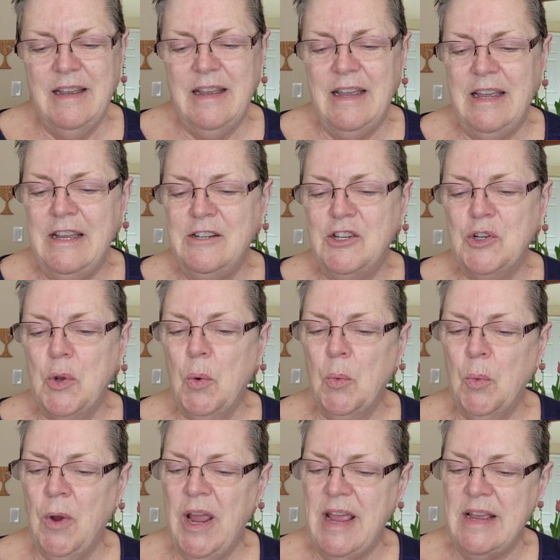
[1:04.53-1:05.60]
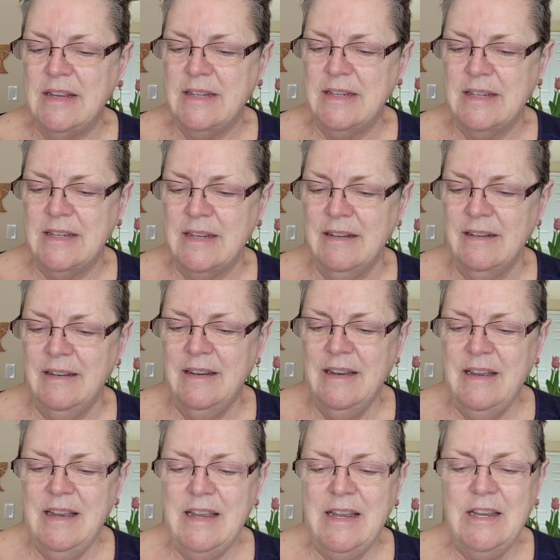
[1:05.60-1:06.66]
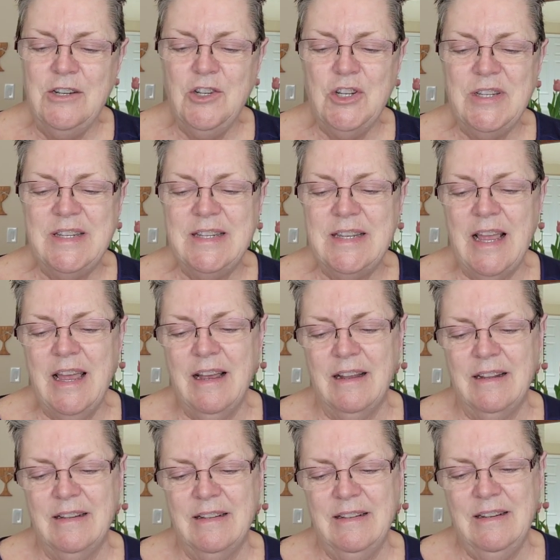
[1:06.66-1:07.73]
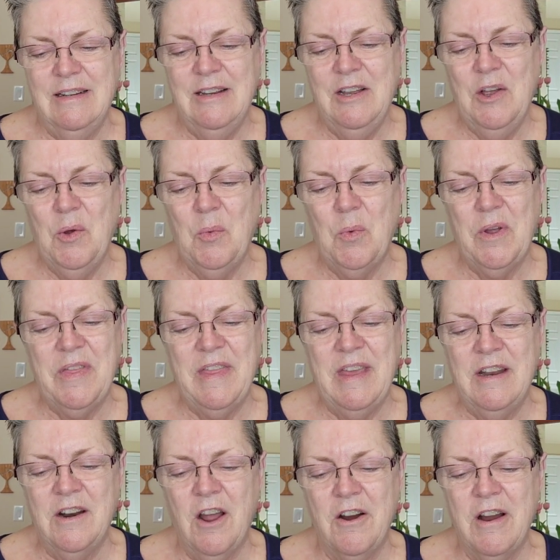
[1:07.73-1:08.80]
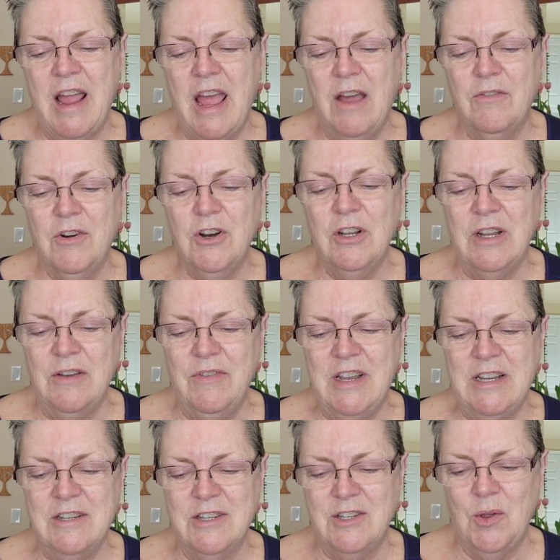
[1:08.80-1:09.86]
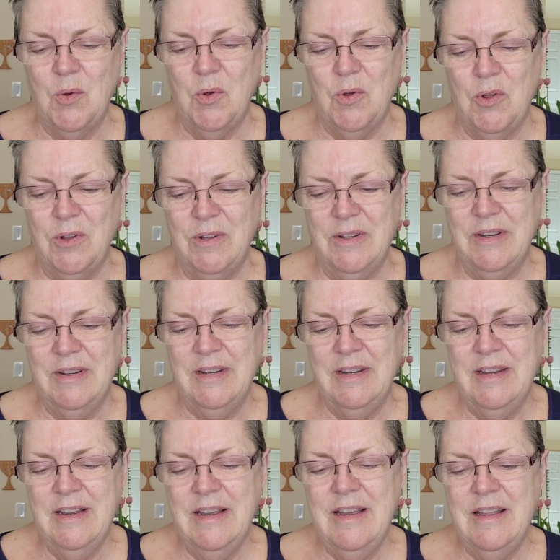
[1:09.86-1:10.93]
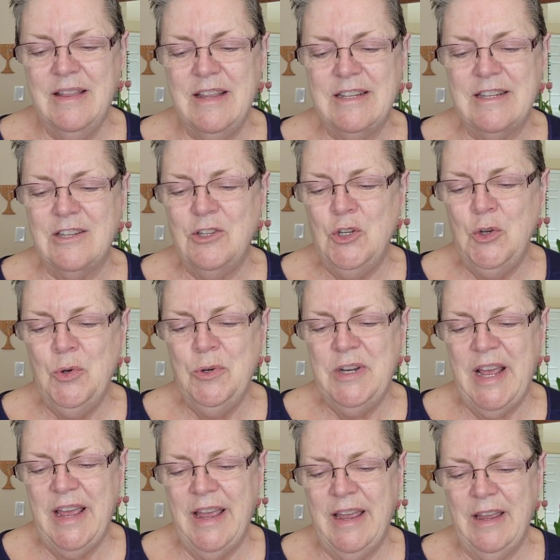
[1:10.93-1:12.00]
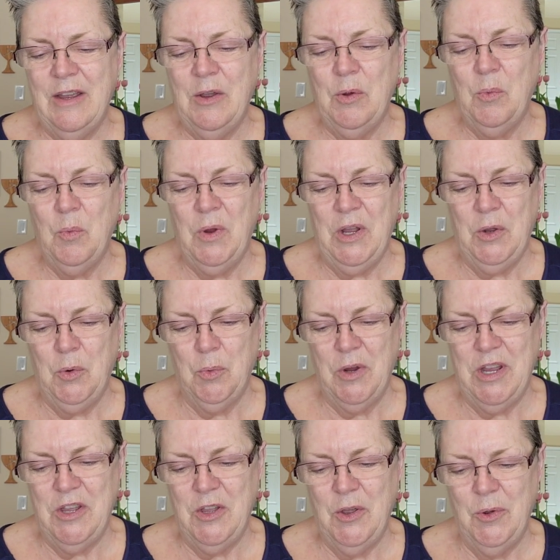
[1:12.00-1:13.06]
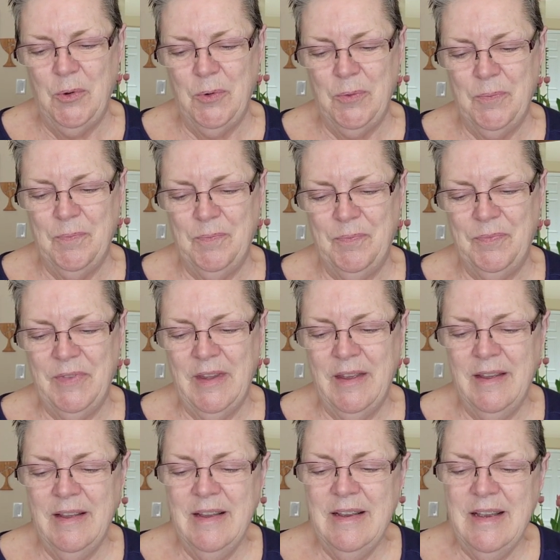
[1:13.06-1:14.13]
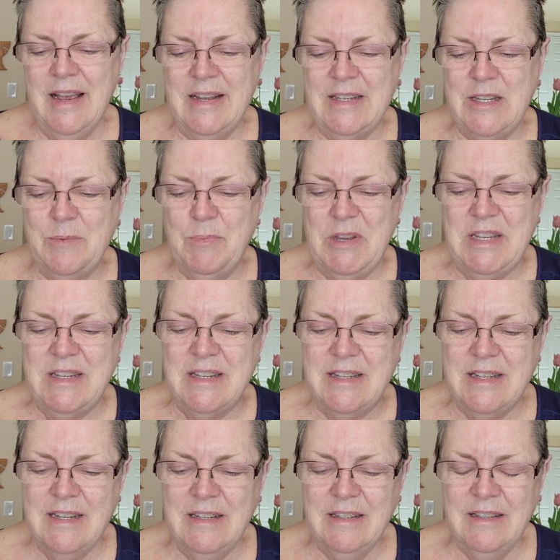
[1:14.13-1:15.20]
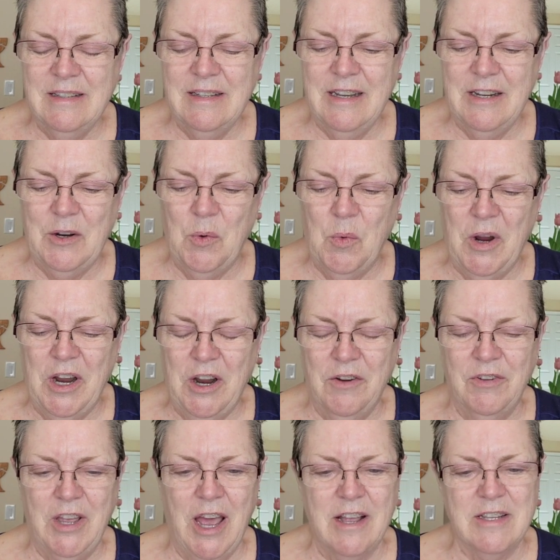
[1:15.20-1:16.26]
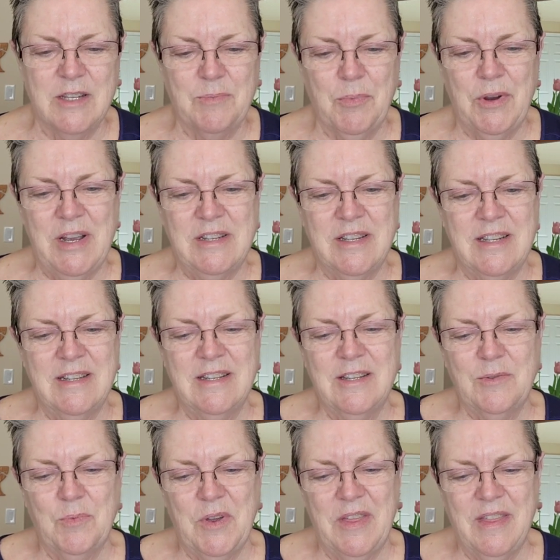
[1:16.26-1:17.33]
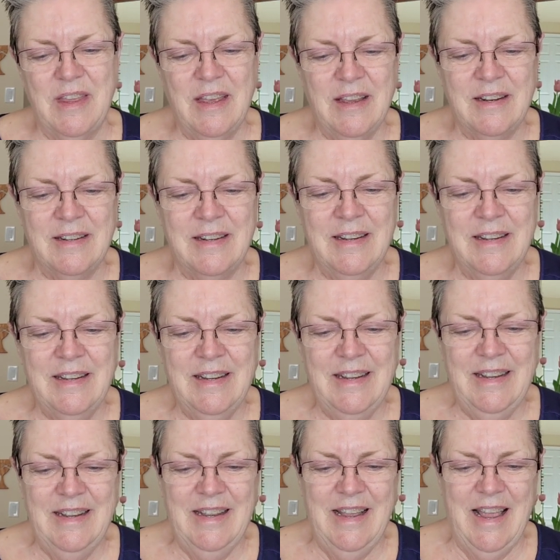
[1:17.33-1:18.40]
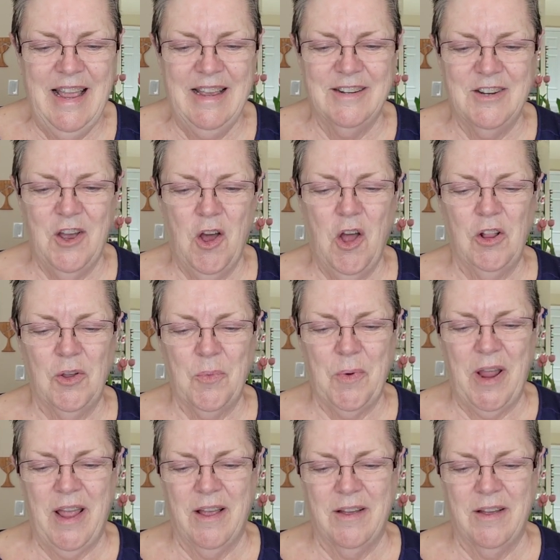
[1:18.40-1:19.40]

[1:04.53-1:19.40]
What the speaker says: each race, each cell within our ever-living soul. This new day we greet you. Let's be still and aware of God's presence within and all around.